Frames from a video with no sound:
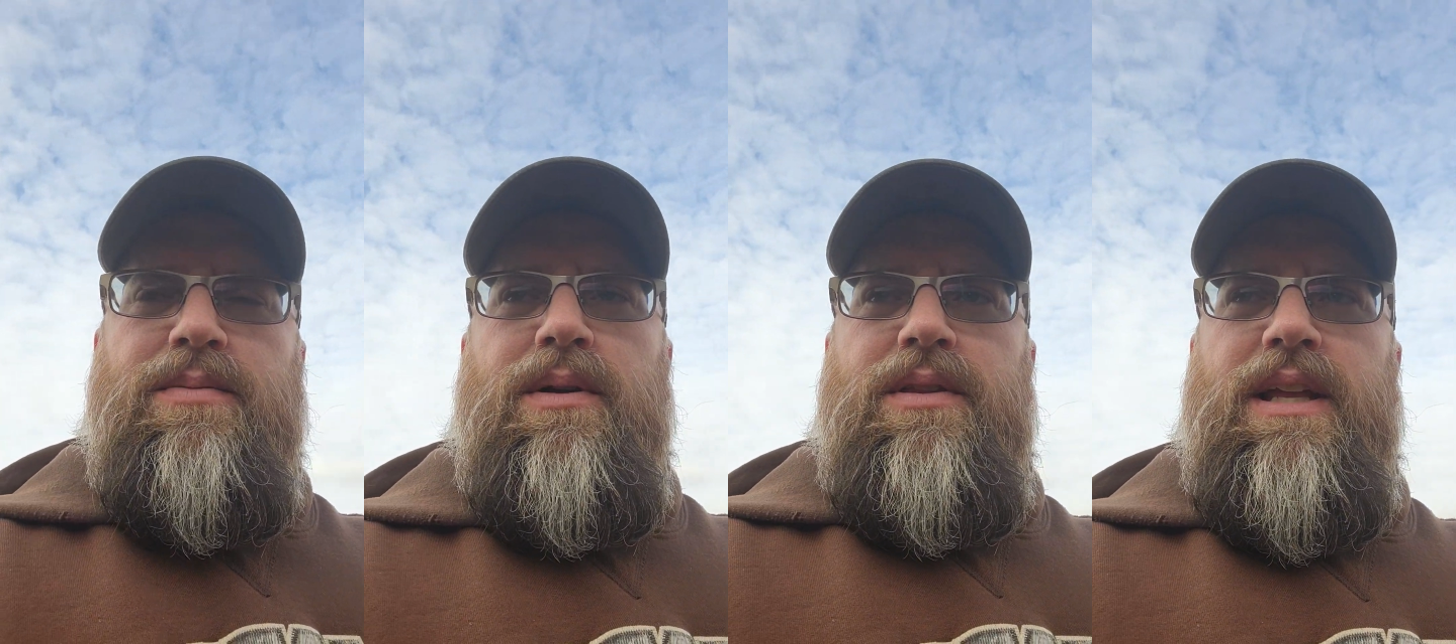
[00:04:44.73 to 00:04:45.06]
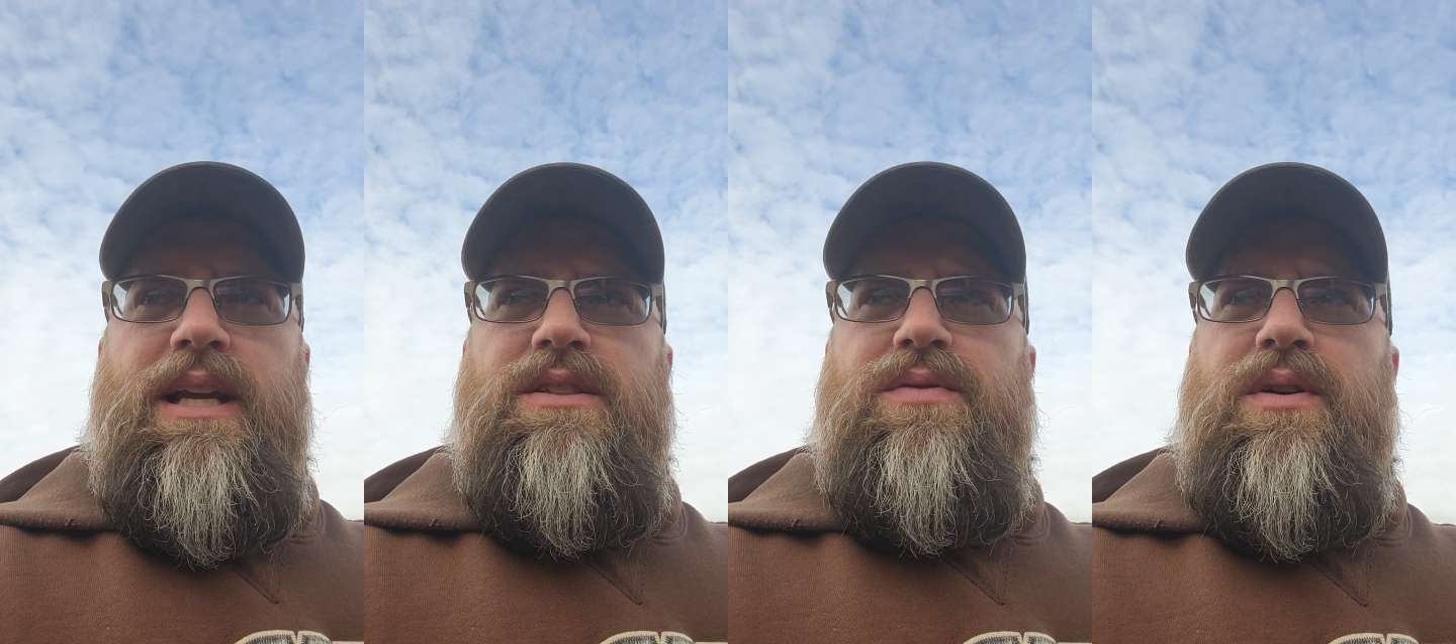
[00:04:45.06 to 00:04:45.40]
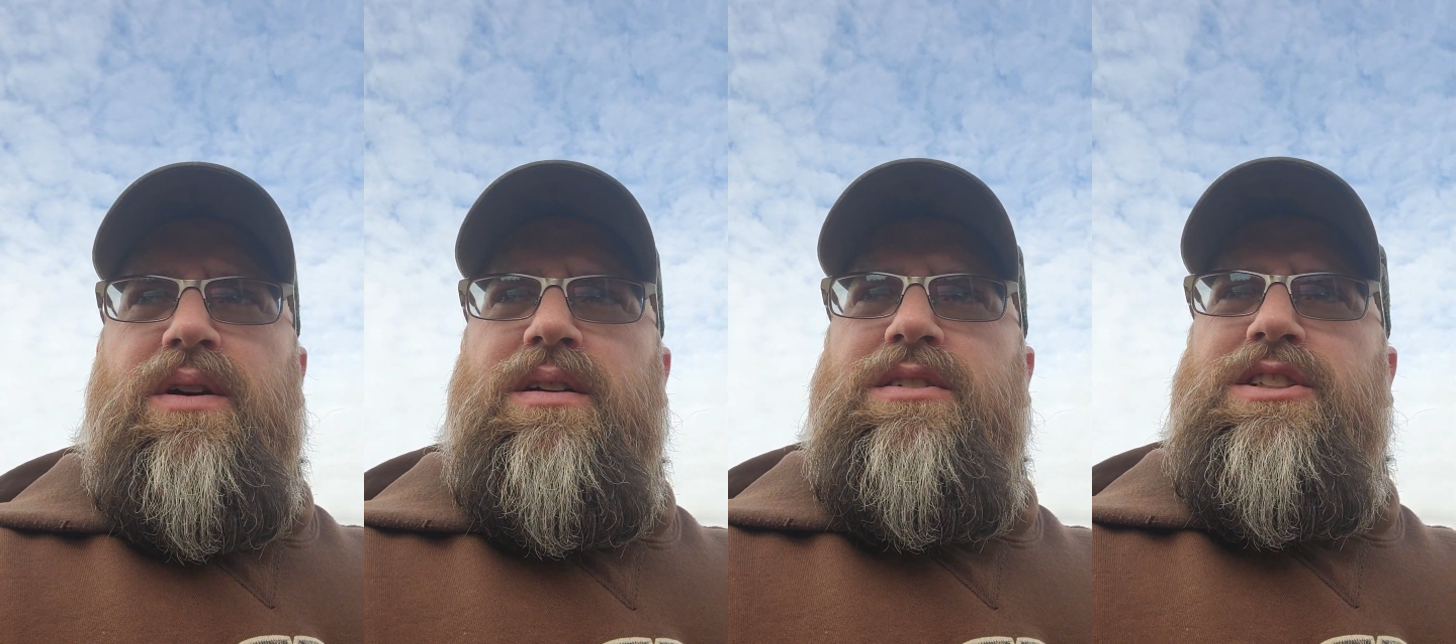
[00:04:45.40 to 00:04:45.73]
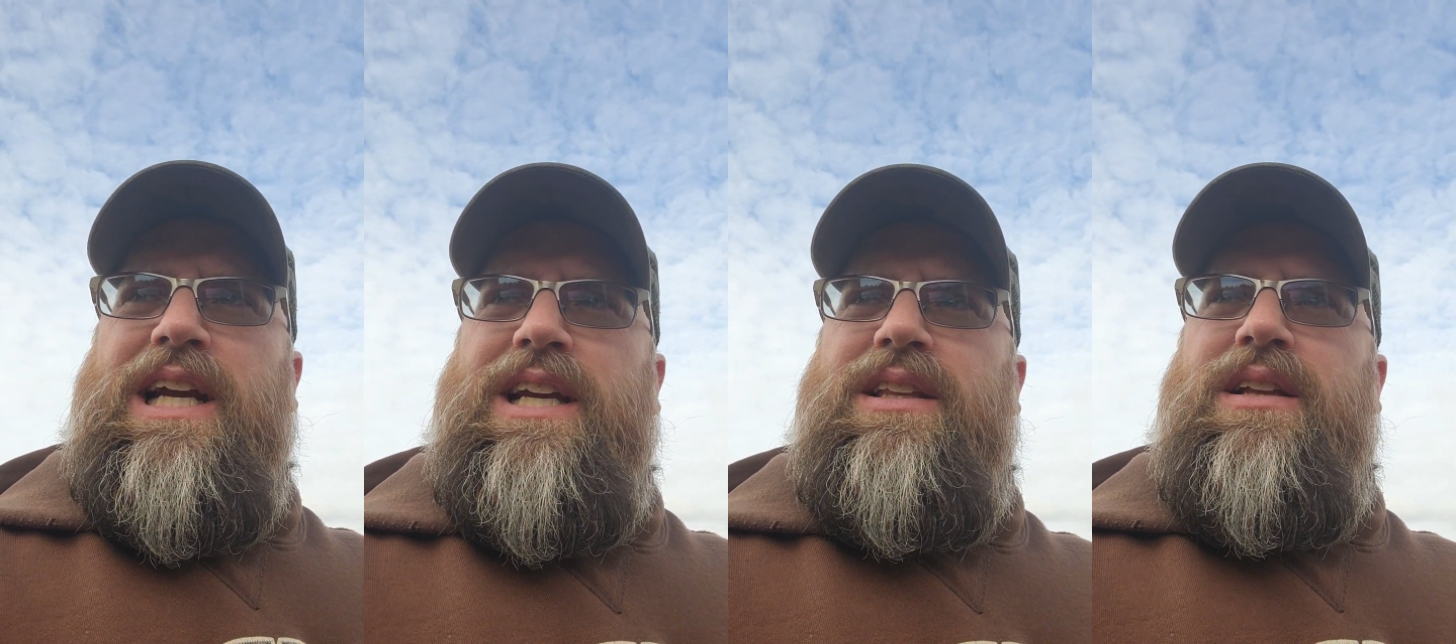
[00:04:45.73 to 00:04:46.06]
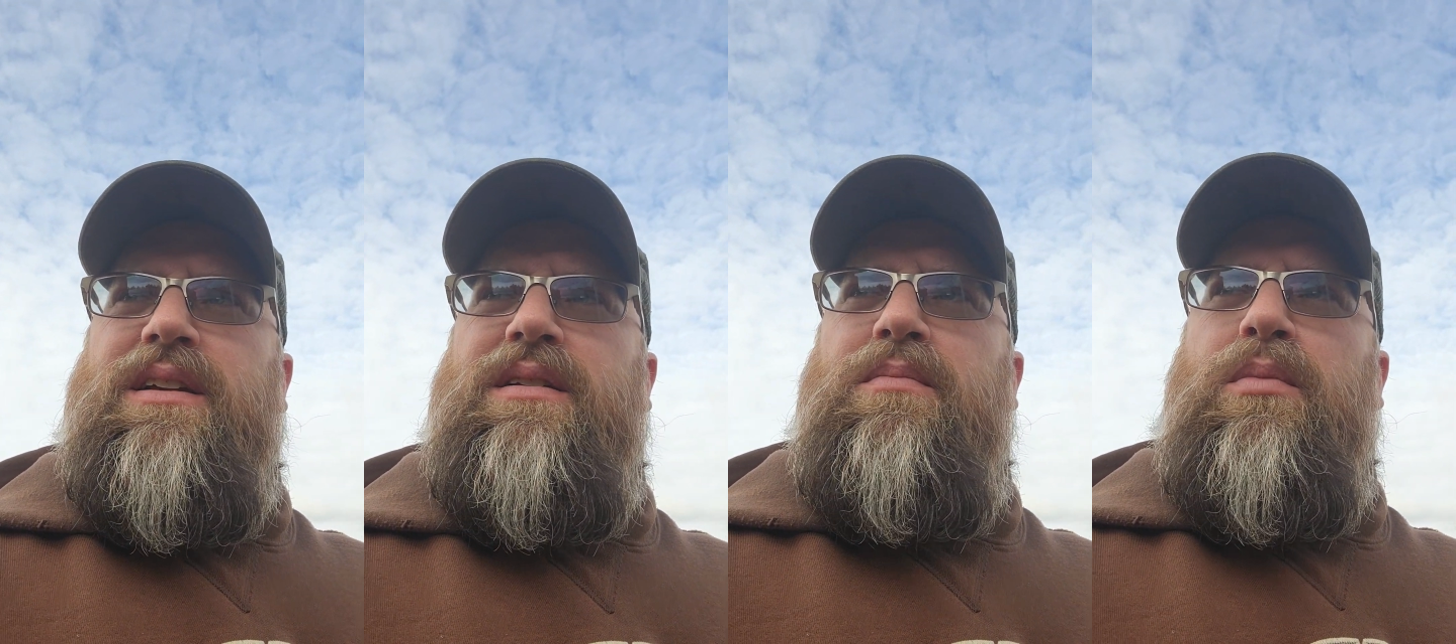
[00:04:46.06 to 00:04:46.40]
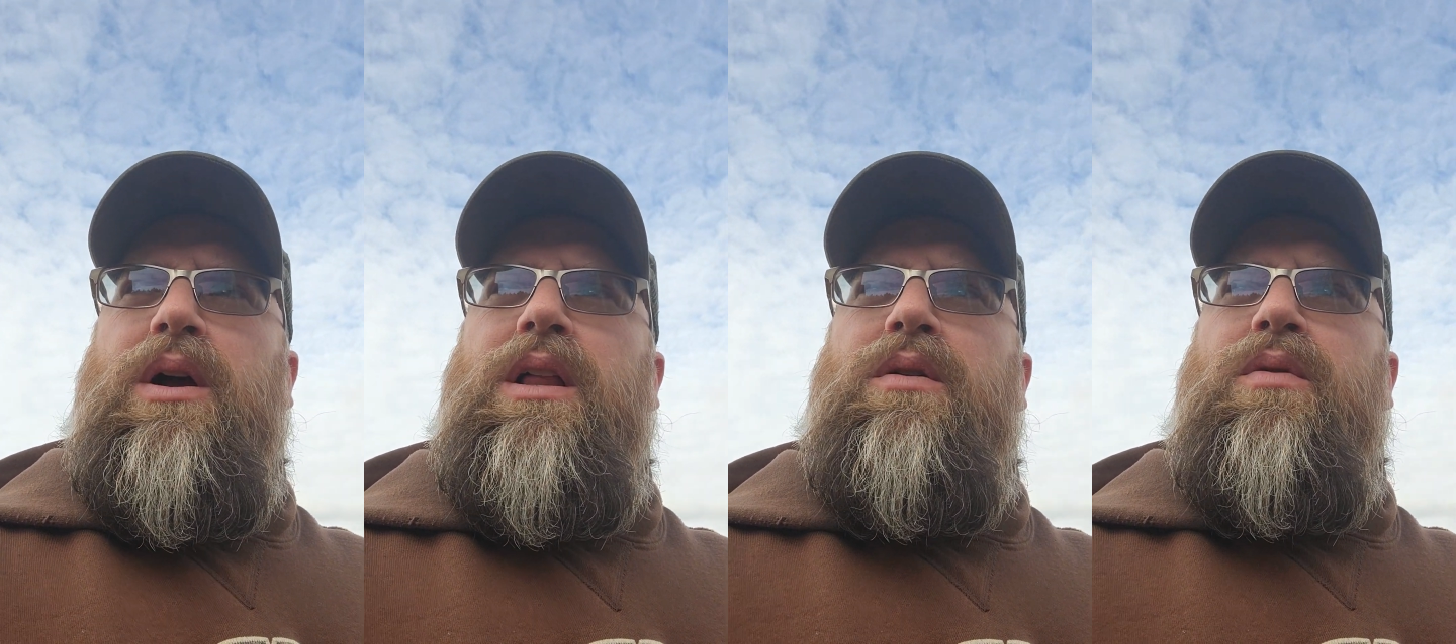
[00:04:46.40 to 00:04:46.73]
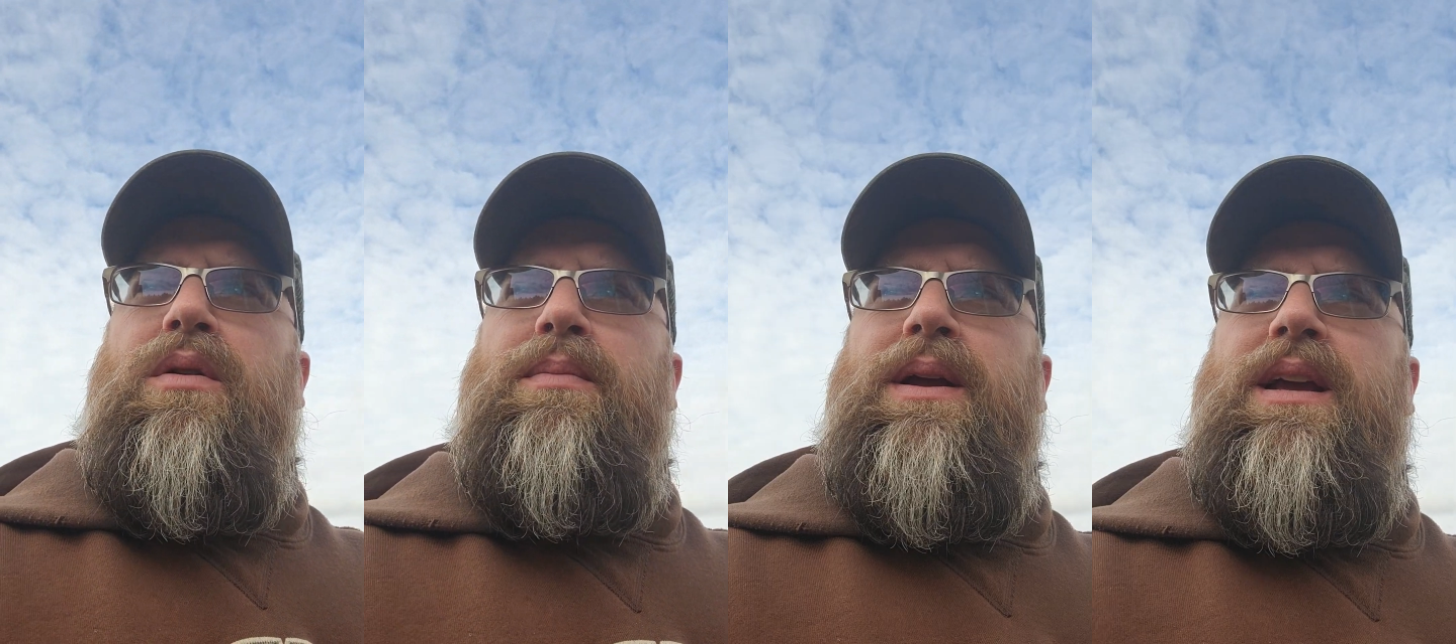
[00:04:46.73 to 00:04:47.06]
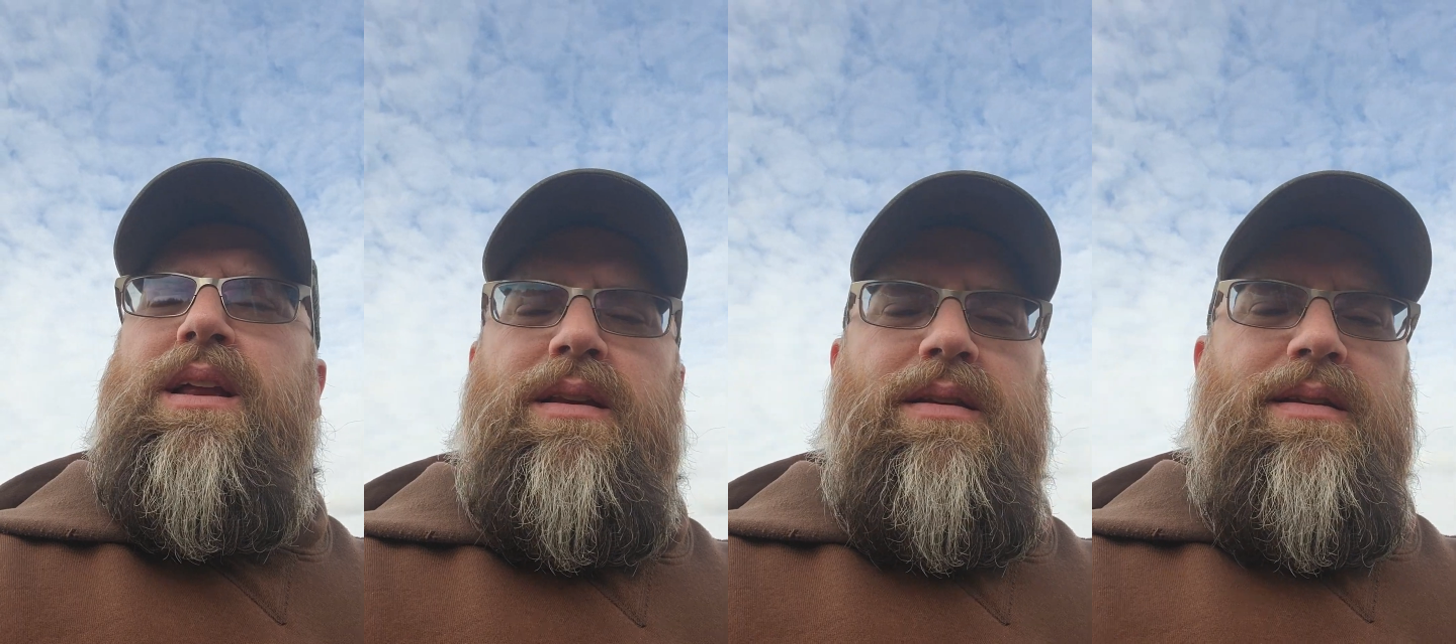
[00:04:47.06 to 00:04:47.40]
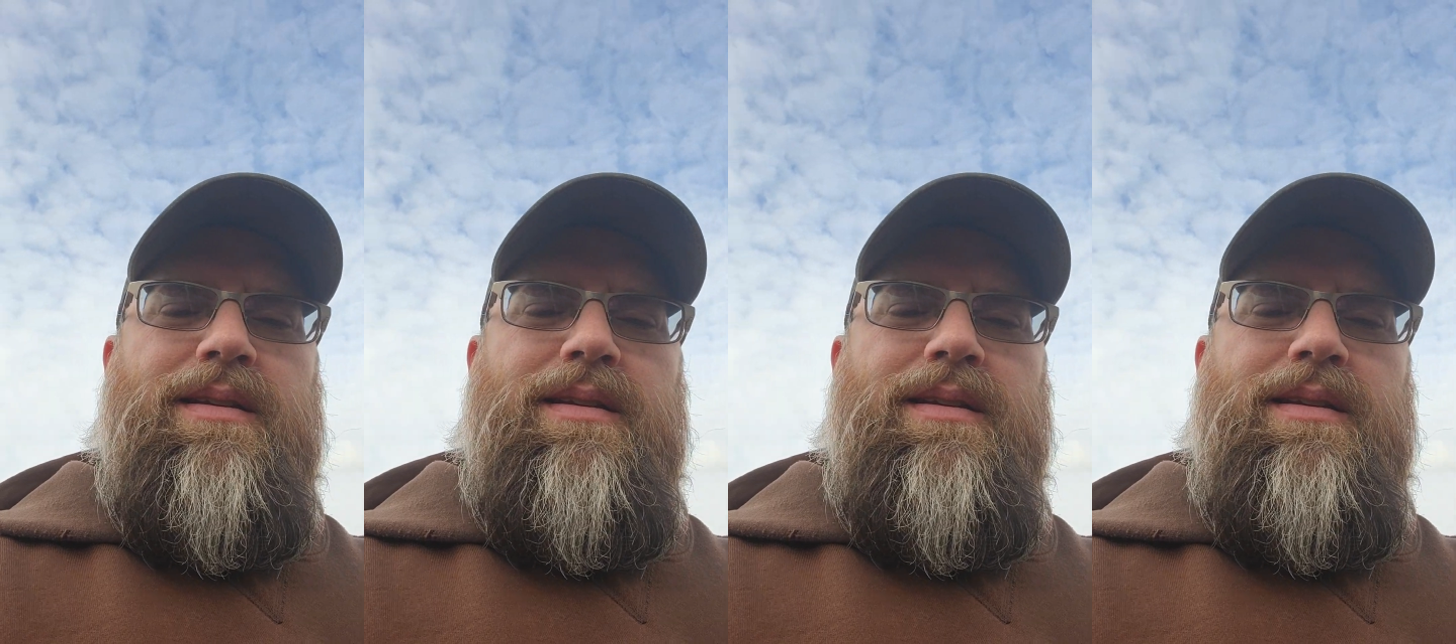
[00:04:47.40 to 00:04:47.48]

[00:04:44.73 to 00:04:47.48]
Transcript: Well, thanks for checking the boiler with me, and